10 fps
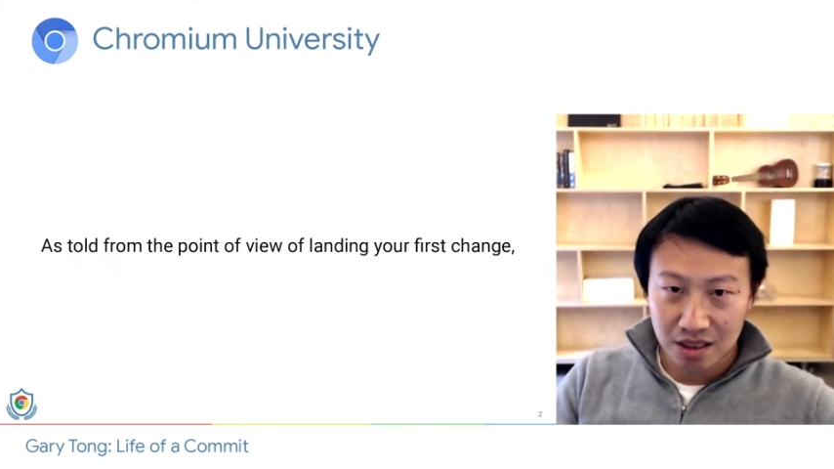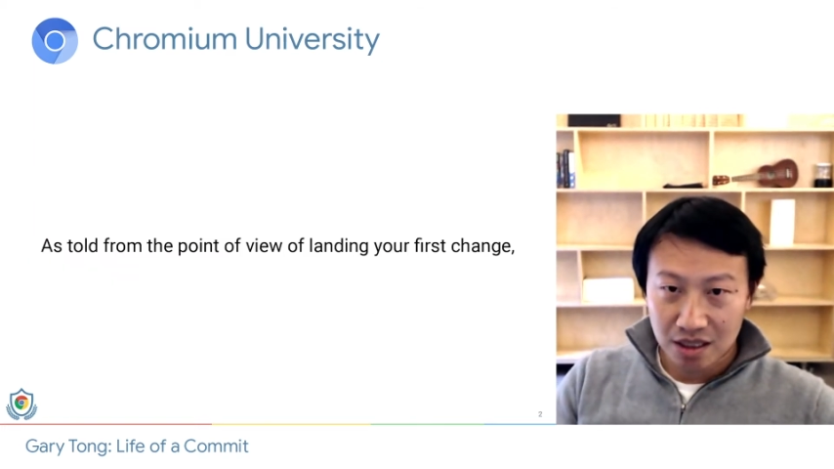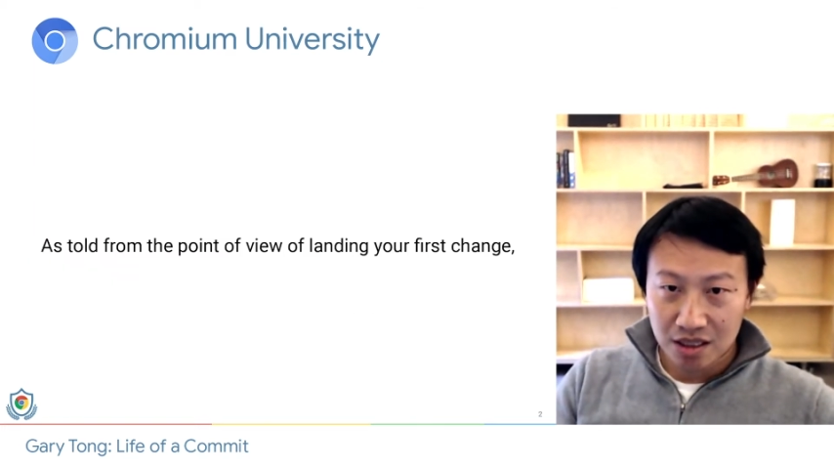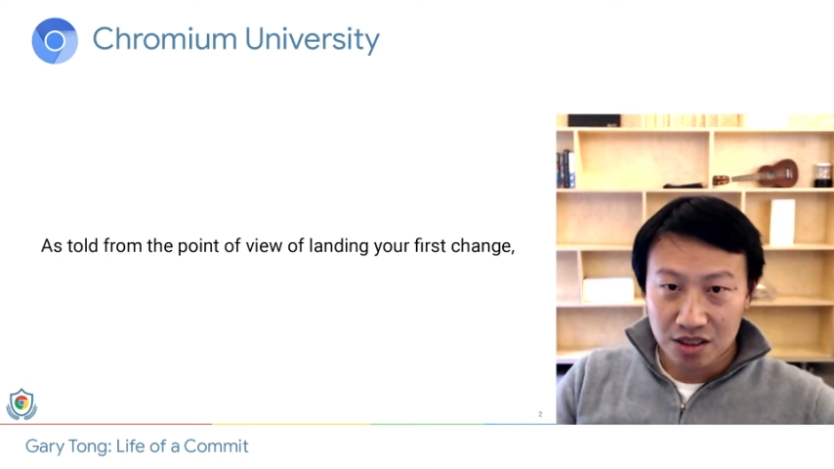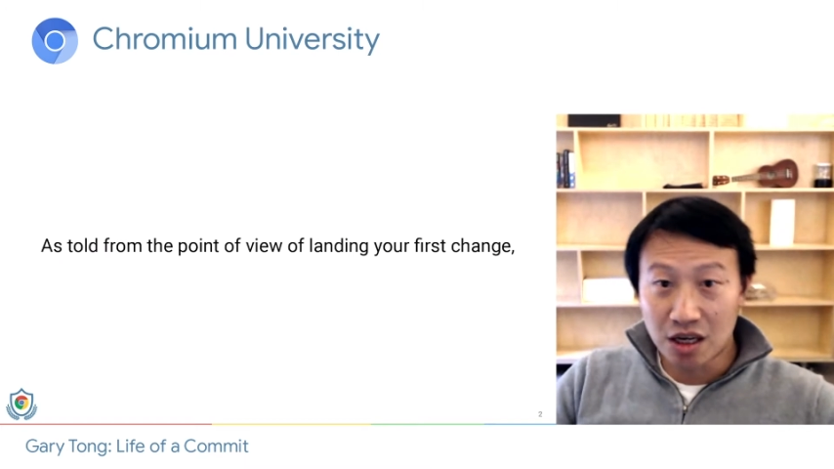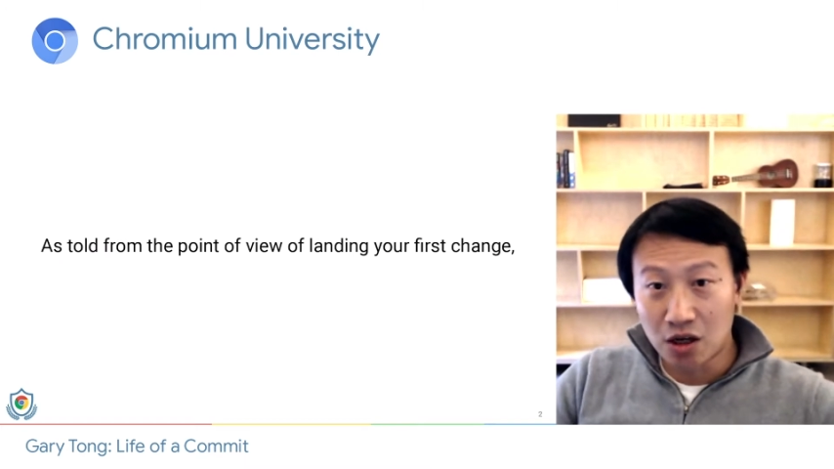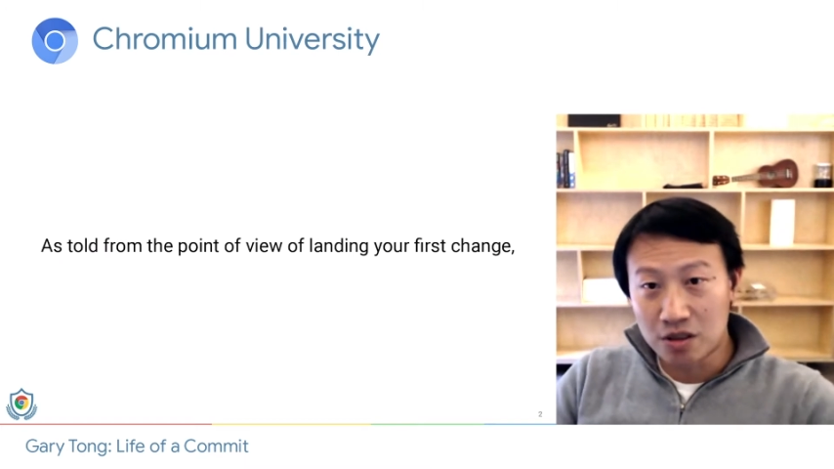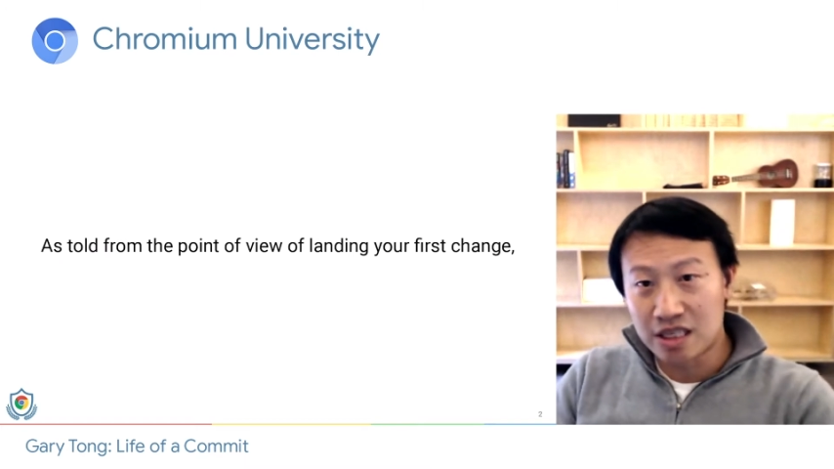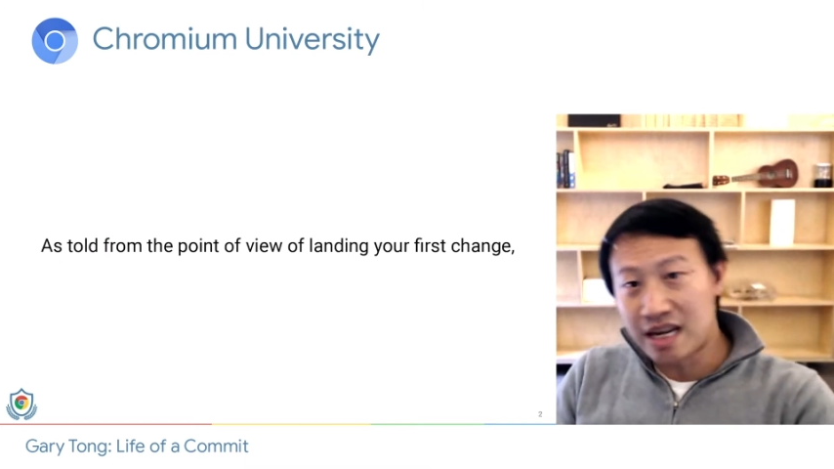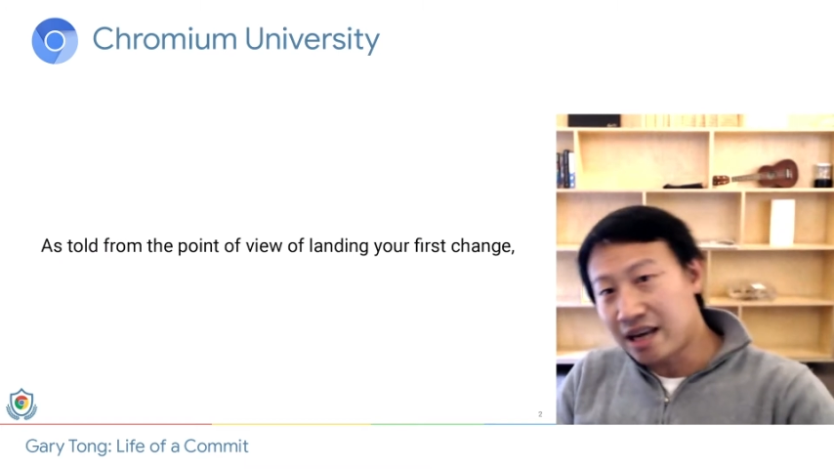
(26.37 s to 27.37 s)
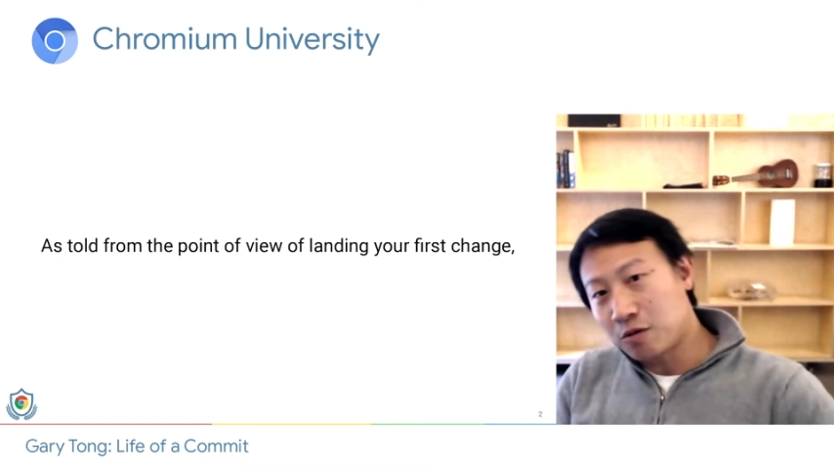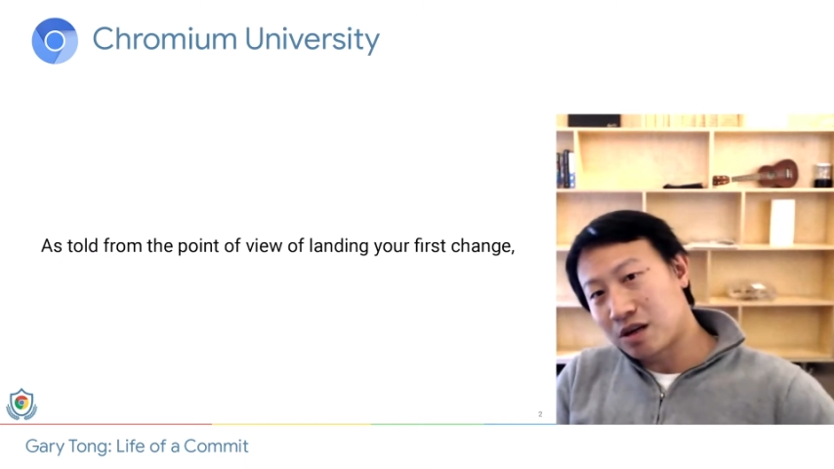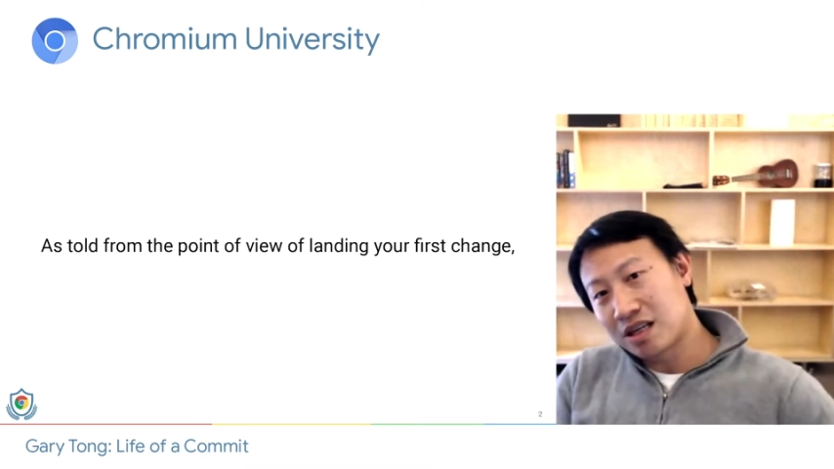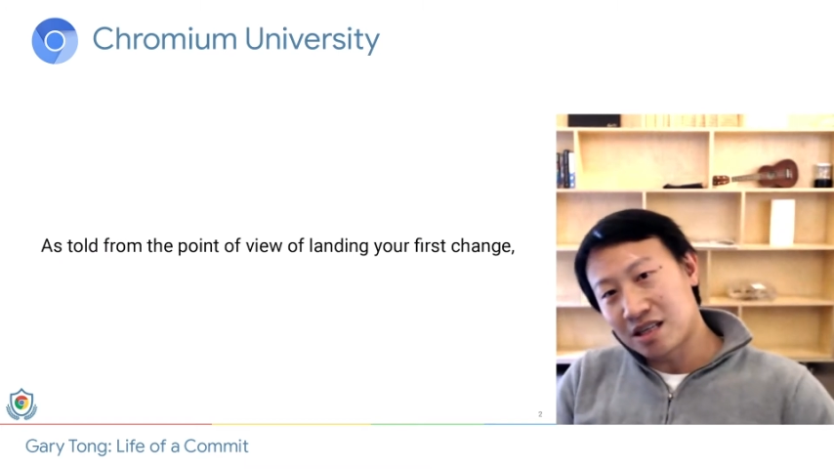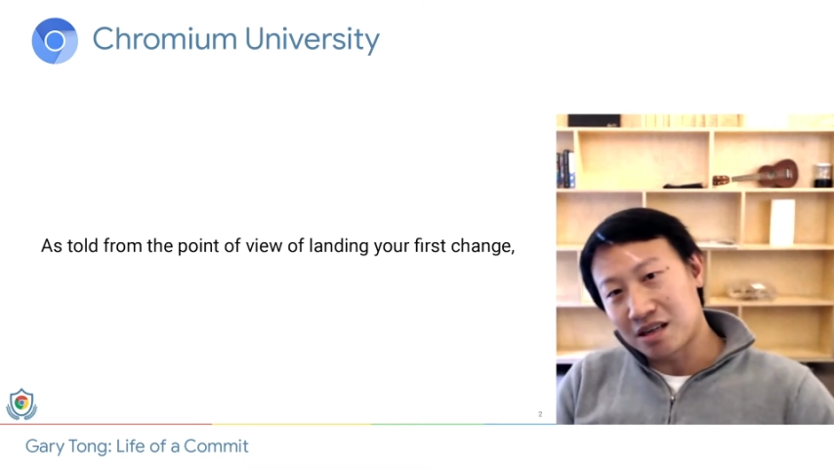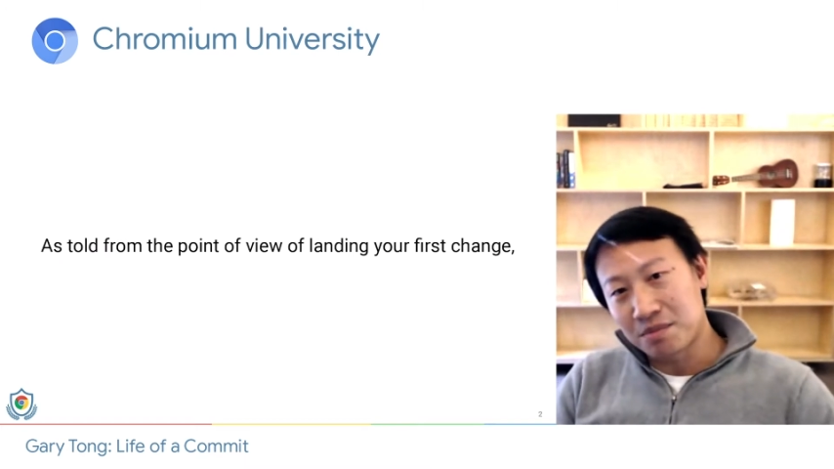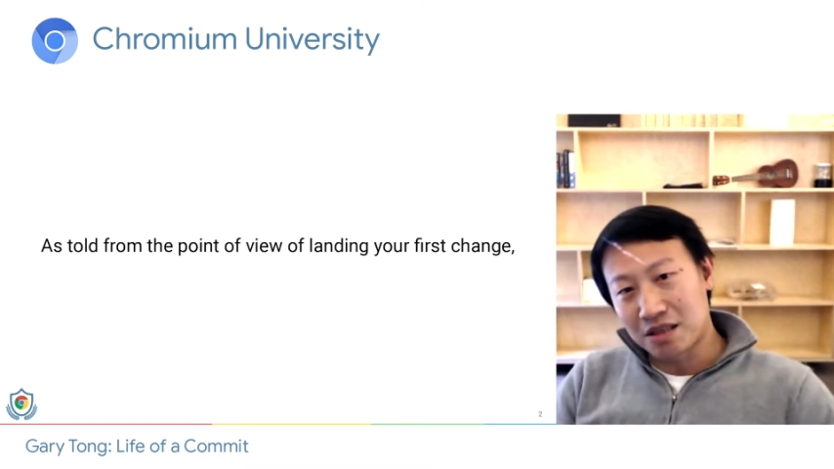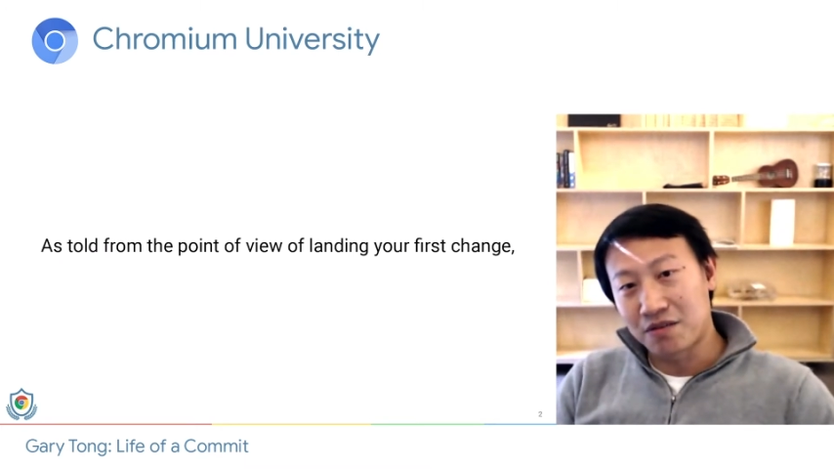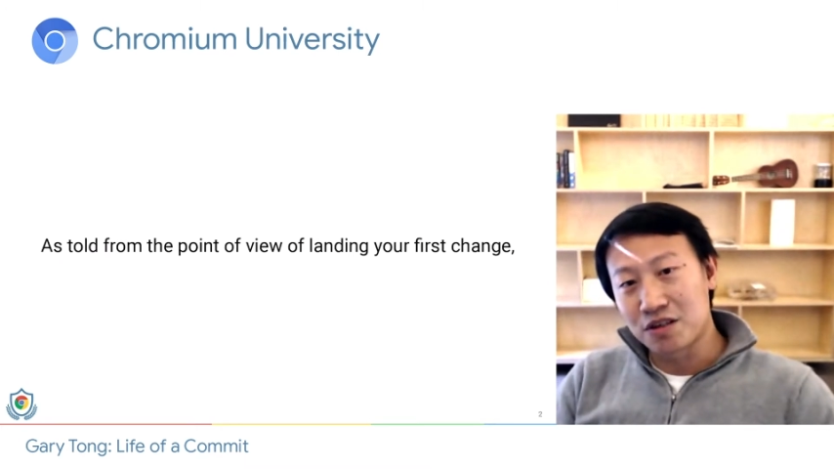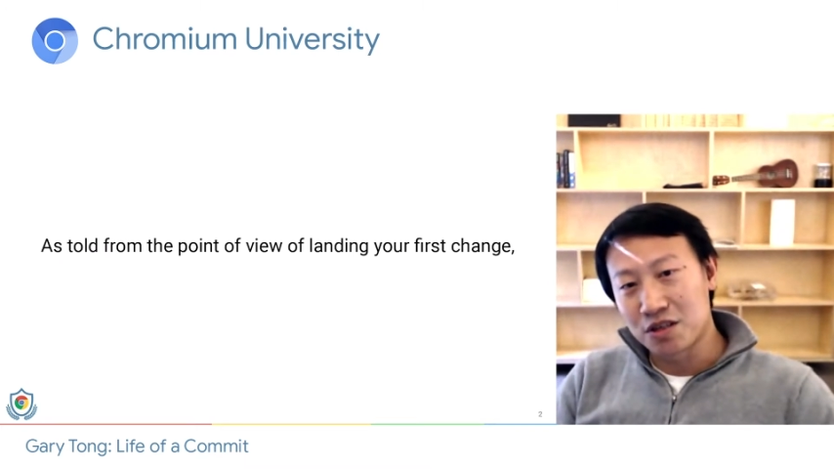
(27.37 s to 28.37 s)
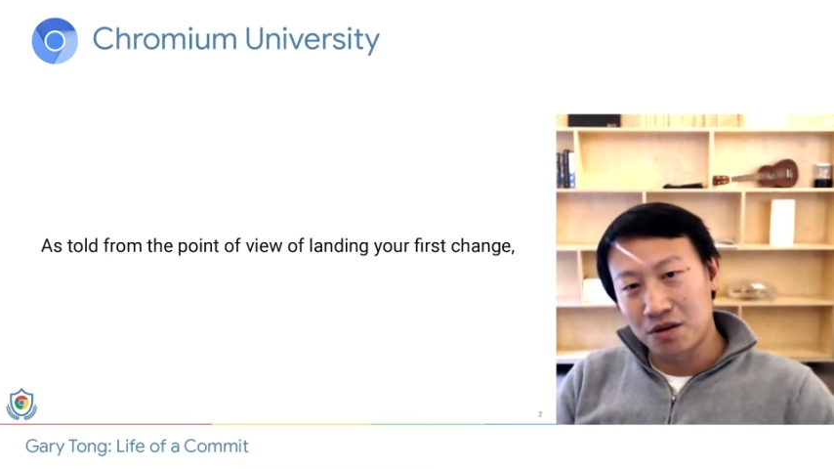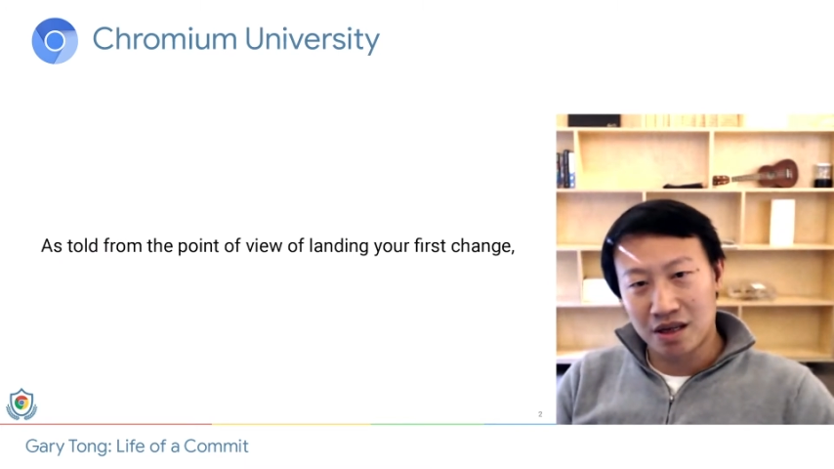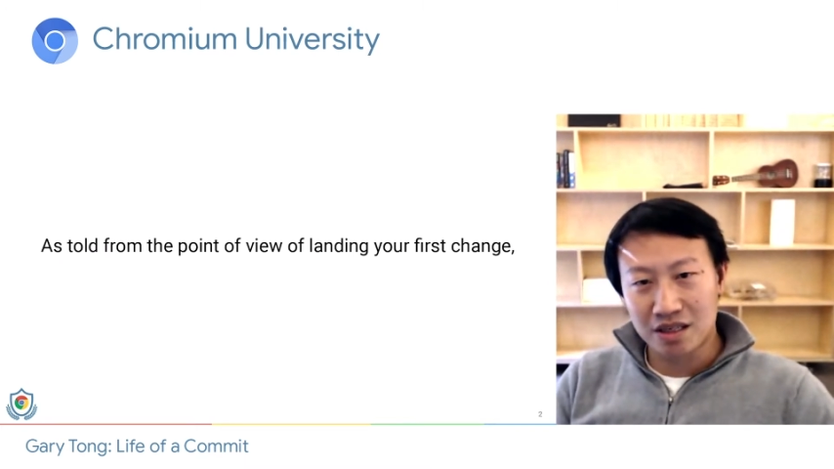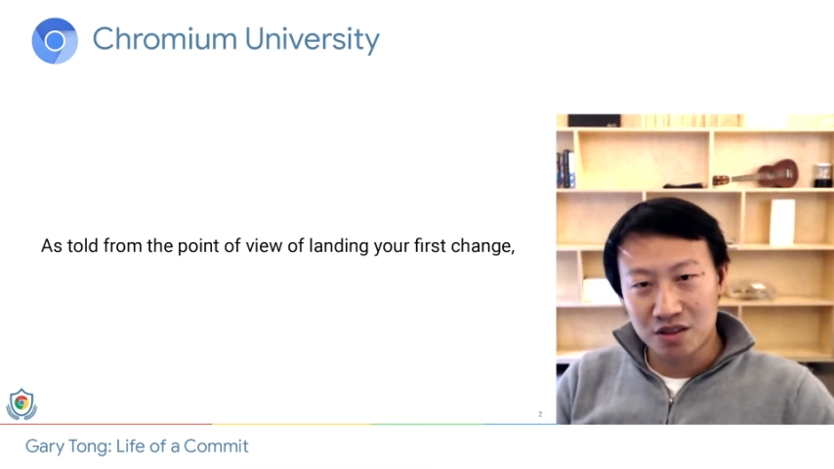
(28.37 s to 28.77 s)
So today we're going to talk about the first two things,